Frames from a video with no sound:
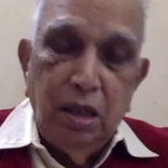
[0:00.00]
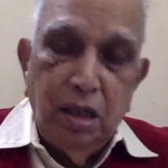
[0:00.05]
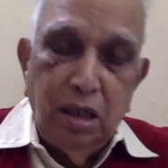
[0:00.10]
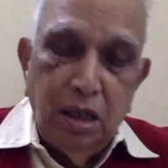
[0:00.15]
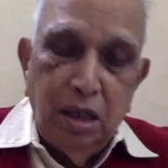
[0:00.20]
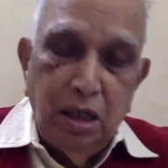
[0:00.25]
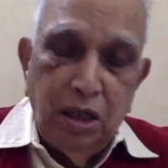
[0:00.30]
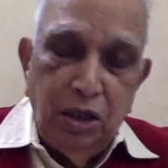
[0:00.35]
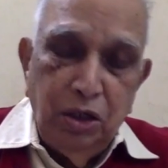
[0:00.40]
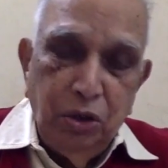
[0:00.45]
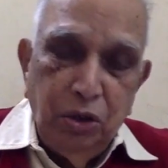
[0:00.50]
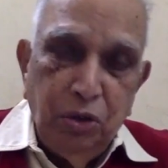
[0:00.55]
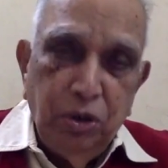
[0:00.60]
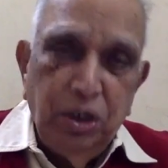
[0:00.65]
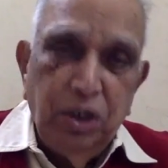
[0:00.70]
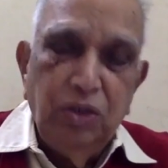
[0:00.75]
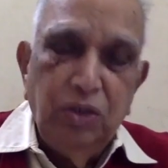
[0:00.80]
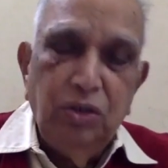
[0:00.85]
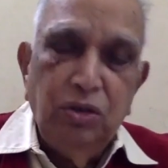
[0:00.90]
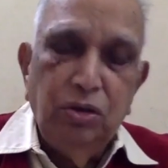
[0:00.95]
Uh,
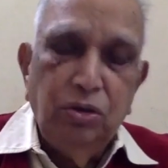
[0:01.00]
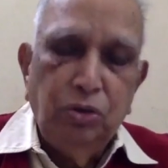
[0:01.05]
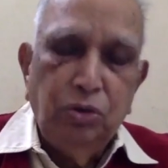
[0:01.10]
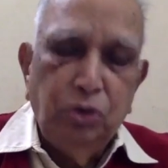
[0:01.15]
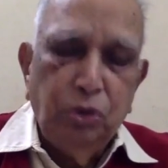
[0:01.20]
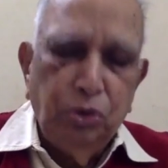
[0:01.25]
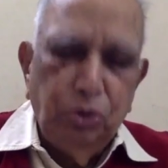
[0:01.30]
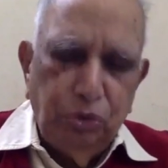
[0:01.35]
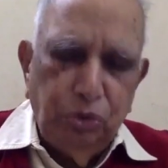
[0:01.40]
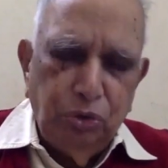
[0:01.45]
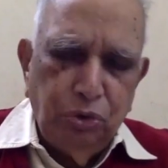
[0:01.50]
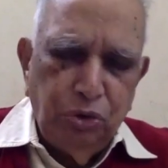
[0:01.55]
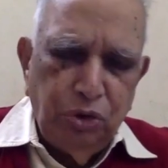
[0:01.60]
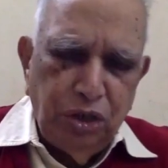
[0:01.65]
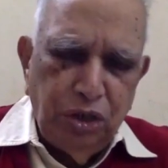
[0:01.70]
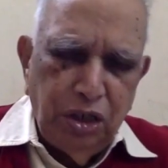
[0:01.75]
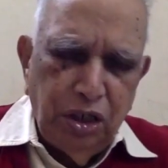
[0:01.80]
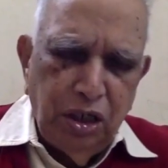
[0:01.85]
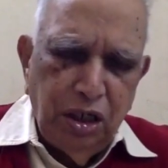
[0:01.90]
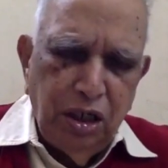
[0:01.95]
endurance,
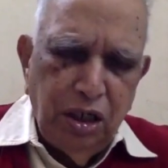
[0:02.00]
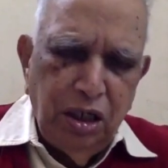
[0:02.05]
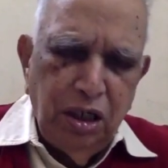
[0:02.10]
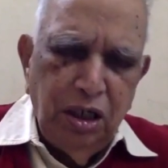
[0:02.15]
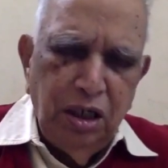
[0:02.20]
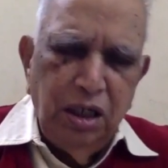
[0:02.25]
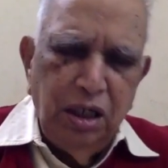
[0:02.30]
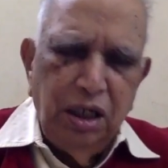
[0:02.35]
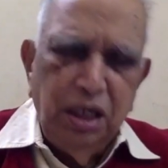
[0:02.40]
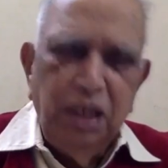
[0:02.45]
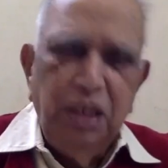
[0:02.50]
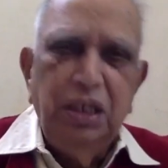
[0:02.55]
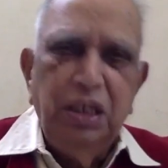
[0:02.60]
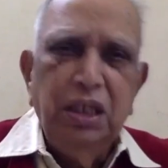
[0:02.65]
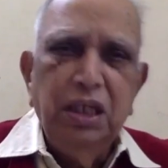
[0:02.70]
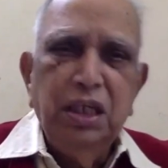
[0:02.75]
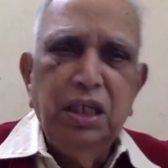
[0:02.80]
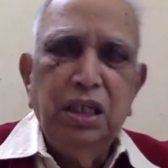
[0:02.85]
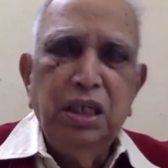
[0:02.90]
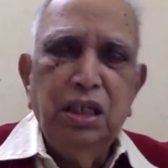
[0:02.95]
social
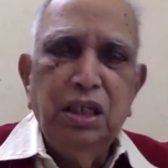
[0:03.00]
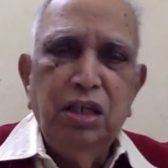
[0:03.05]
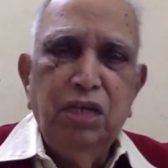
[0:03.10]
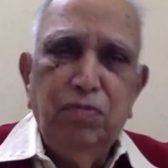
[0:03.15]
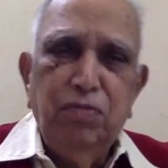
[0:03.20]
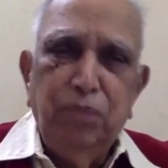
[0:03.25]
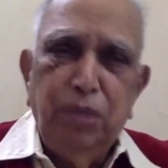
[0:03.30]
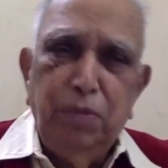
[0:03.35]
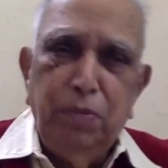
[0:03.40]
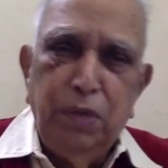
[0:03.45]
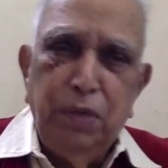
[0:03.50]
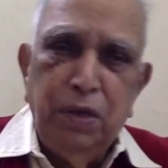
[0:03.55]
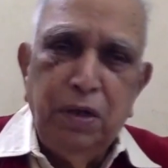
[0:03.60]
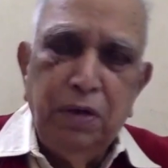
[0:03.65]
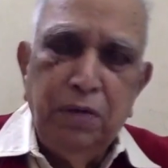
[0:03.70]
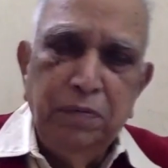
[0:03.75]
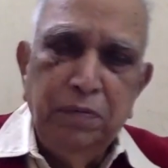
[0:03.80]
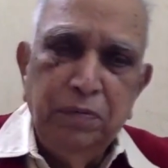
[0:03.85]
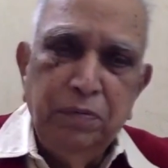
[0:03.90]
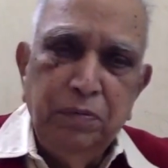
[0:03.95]
integration of people.
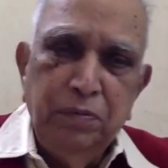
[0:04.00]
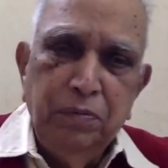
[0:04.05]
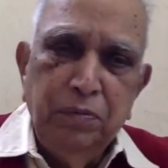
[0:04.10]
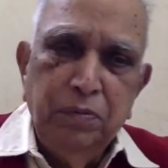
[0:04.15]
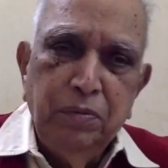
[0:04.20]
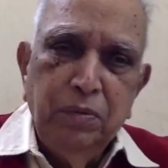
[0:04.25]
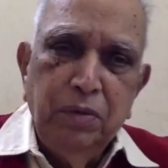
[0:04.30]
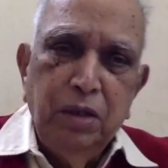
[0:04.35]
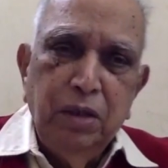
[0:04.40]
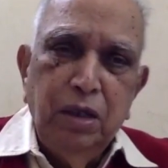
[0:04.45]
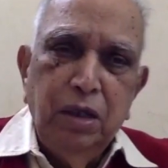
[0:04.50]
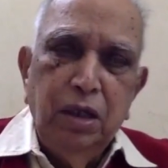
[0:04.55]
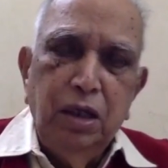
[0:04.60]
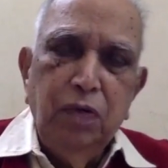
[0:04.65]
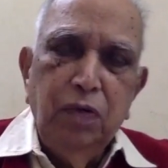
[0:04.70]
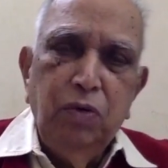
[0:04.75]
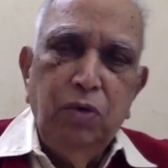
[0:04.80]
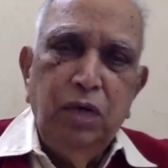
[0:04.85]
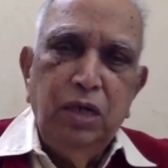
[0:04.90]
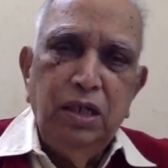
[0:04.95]
He
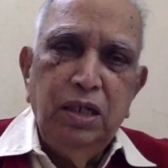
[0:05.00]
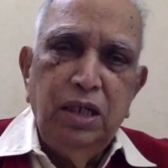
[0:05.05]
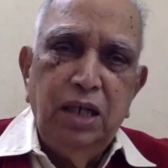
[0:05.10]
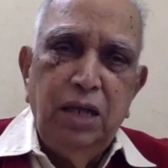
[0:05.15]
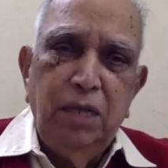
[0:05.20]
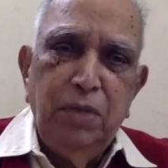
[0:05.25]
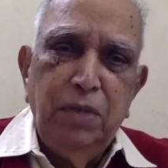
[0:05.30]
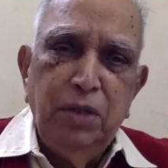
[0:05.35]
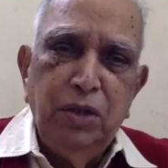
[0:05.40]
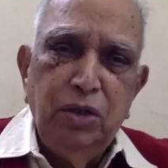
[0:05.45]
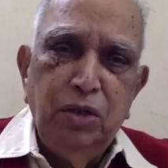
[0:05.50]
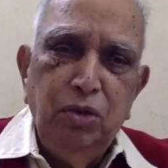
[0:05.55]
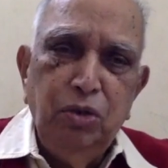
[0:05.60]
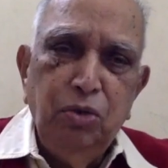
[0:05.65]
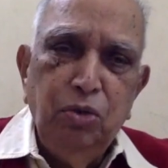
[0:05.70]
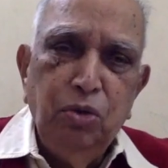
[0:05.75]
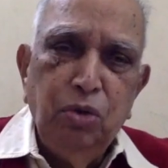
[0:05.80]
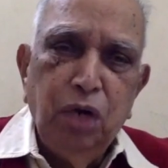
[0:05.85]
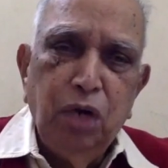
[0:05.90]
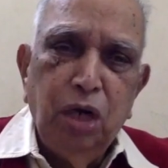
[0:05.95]
would establish
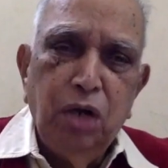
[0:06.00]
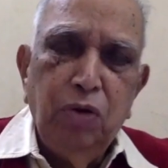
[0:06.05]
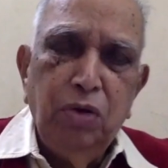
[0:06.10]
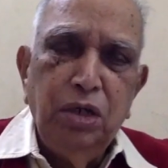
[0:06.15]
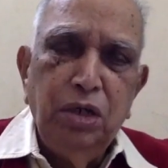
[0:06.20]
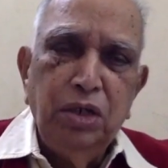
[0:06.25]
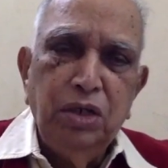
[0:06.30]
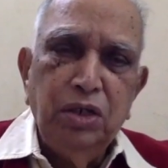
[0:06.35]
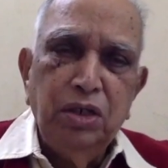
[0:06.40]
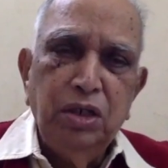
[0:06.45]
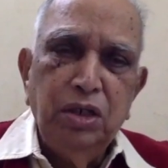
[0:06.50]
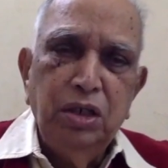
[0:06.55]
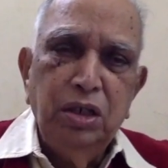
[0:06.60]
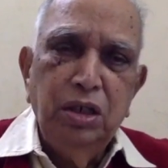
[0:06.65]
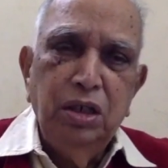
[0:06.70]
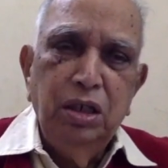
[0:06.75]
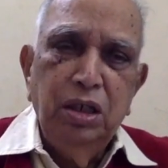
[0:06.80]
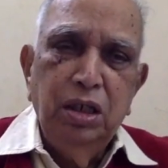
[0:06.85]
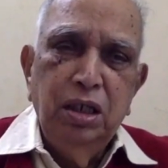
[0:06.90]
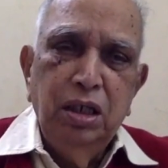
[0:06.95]
new colonies
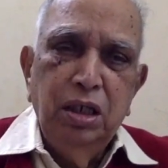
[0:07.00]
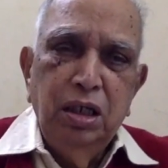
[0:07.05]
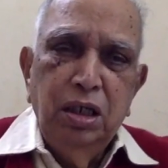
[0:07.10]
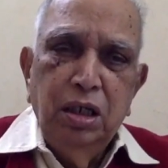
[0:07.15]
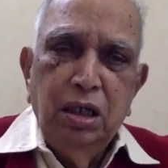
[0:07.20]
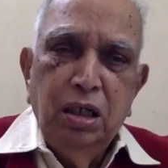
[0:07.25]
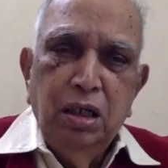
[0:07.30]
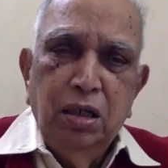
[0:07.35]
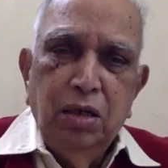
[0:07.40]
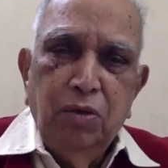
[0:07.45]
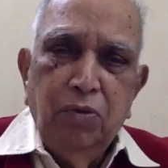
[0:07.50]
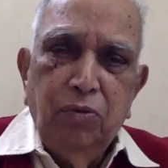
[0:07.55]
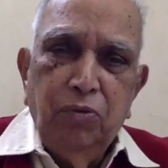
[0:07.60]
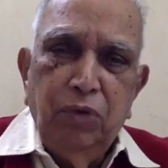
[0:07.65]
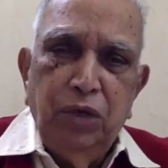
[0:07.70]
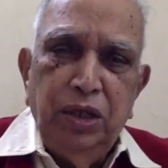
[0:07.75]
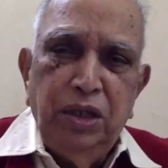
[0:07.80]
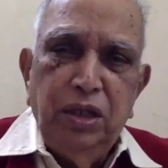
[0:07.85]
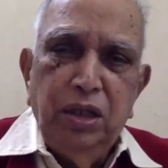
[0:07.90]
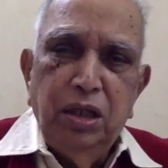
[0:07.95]

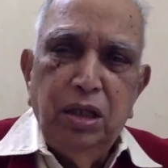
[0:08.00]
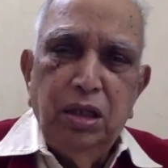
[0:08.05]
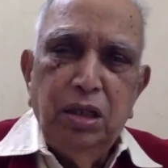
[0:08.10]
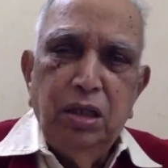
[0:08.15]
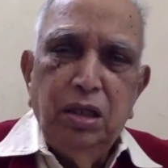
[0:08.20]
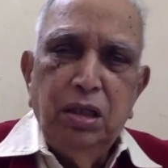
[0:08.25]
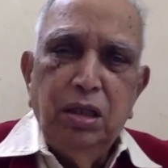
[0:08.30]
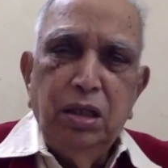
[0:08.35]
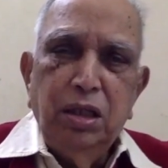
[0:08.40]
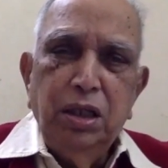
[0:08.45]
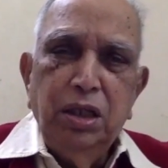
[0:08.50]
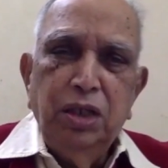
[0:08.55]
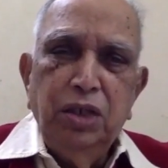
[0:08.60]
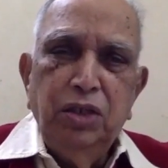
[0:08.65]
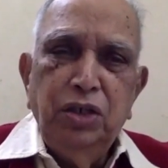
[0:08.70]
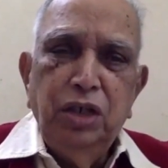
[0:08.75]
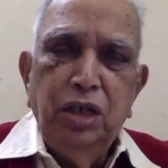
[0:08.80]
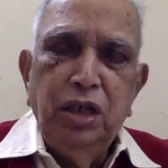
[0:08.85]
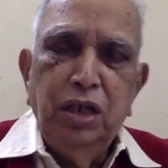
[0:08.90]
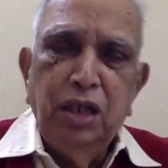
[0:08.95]
with
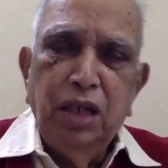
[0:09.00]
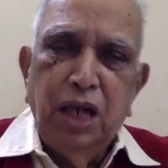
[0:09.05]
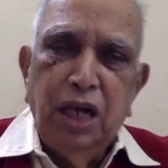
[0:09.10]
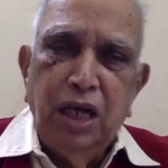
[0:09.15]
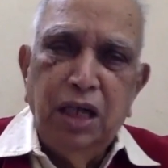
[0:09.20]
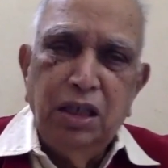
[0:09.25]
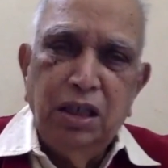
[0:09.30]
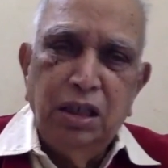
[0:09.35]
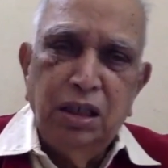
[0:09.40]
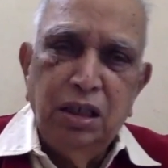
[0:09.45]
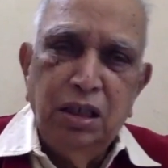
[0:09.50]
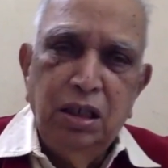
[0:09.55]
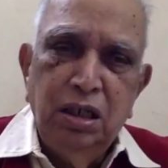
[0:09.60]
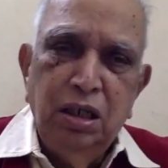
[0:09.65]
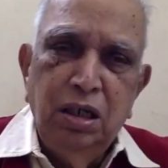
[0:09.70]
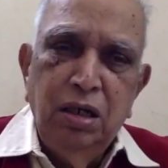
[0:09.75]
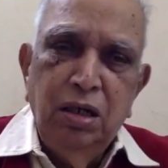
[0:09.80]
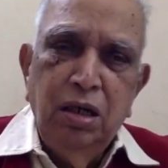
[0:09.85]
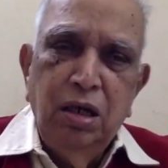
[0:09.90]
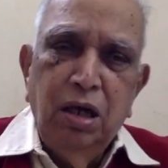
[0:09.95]
initial grants
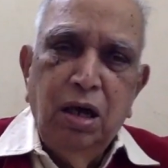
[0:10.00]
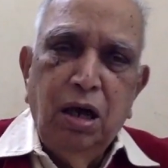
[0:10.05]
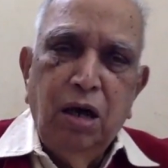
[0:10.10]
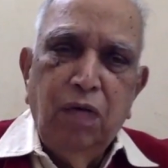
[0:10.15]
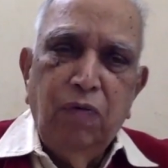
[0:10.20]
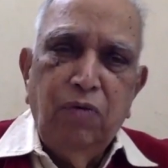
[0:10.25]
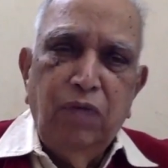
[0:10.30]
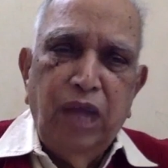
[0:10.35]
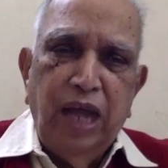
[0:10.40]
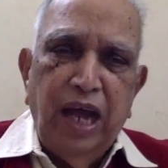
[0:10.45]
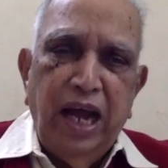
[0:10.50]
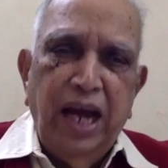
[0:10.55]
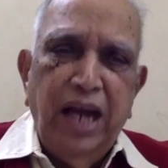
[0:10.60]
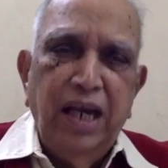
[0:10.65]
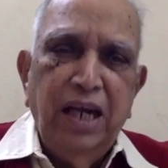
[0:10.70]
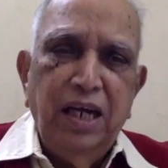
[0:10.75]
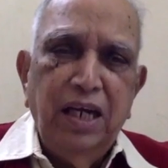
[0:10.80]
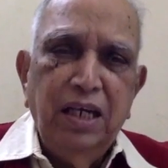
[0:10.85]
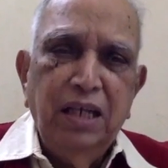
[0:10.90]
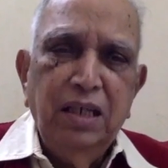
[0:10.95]
of
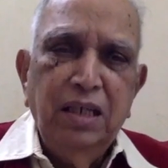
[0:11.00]
land,